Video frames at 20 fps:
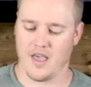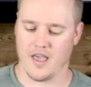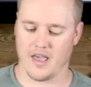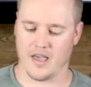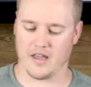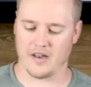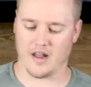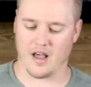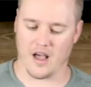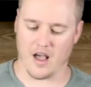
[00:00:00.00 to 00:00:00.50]

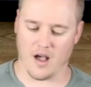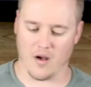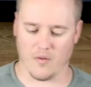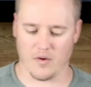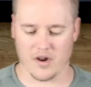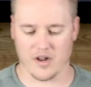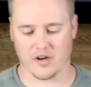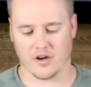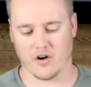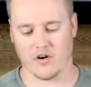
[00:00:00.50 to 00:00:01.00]
And I
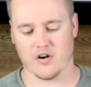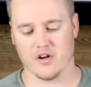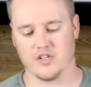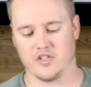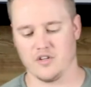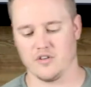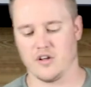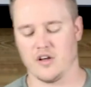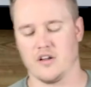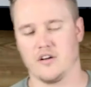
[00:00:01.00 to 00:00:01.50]
want to
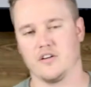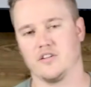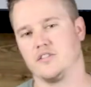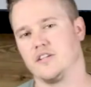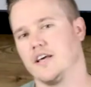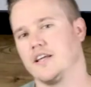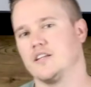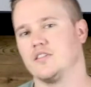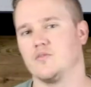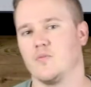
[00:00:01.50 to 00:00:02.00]
encourage you to
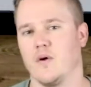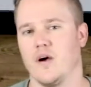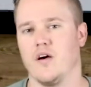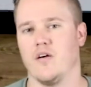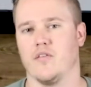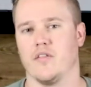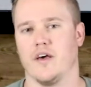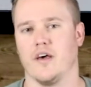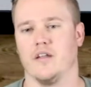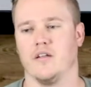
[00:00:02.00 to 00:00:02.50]
understand as
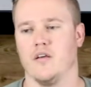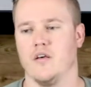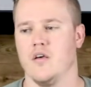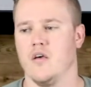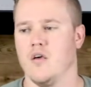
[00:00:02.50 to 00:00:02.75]
well that